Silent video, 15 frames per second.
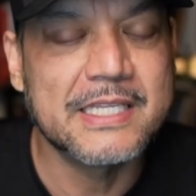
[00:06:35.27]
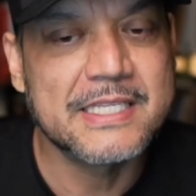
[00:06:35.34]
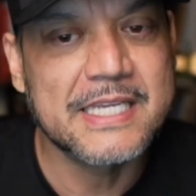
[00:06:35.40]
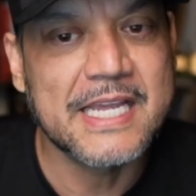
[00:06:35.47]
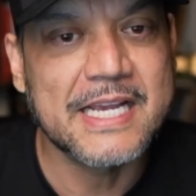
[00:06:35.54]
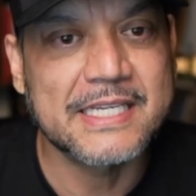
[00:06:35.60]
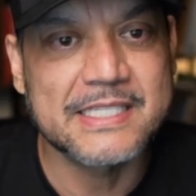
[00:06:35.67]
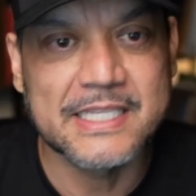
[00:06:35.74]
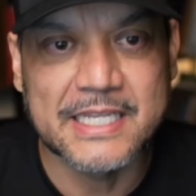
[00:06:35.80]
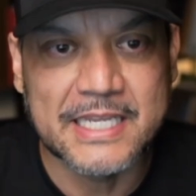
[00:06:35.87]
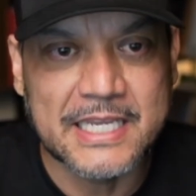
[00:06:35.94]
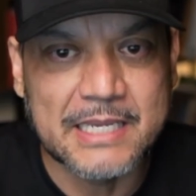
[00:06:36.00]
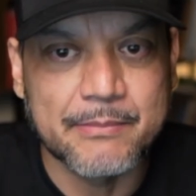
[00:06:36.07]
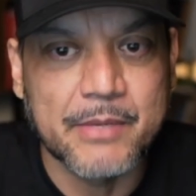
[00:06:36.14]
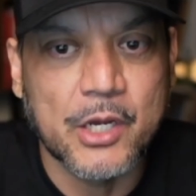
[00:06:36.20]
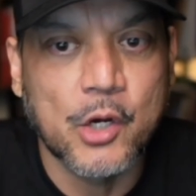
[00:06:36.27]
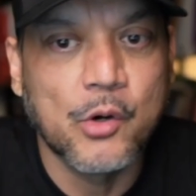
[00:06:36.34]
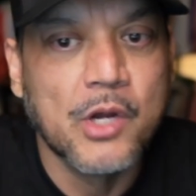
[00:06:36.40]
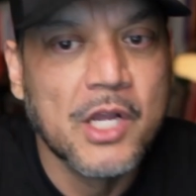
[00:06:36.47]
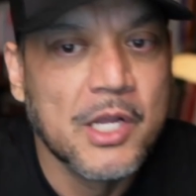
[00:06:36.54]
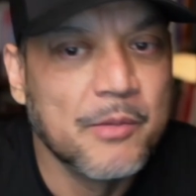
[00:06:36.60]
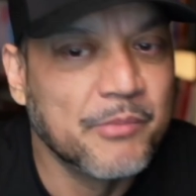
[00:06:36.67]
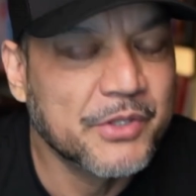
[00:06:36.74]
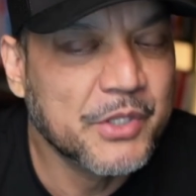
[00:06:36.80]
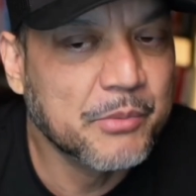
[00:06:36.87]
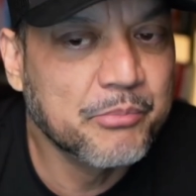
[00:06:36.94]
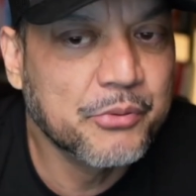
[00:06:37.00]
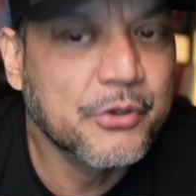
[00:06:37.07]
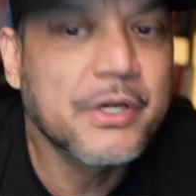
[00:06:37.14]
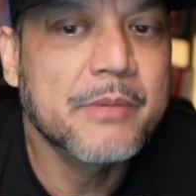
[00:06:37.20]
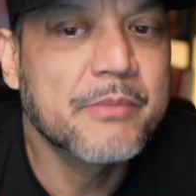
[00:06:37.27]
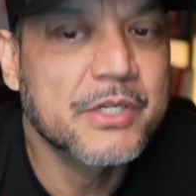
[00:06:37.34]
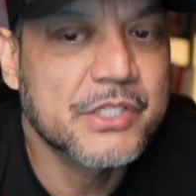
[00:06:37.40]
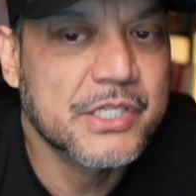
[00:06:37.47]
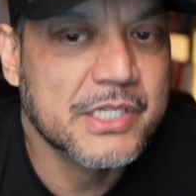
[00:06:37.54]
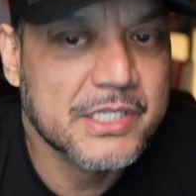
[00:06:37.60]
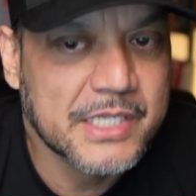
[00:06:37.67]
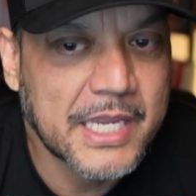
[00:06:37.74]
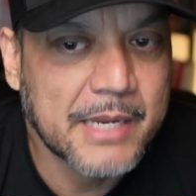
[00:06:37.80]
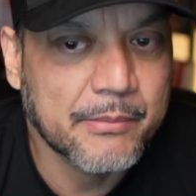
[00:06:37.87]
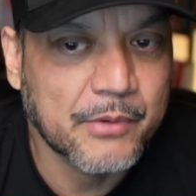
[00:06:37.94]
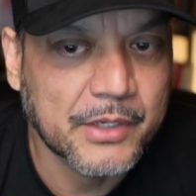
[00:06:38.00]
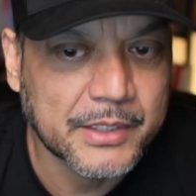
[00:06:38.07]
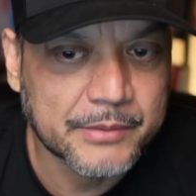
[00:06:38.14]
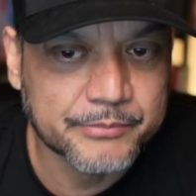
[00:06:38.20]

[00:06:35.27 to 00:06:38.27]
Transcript: text and the email, but they're pretty much the same, right?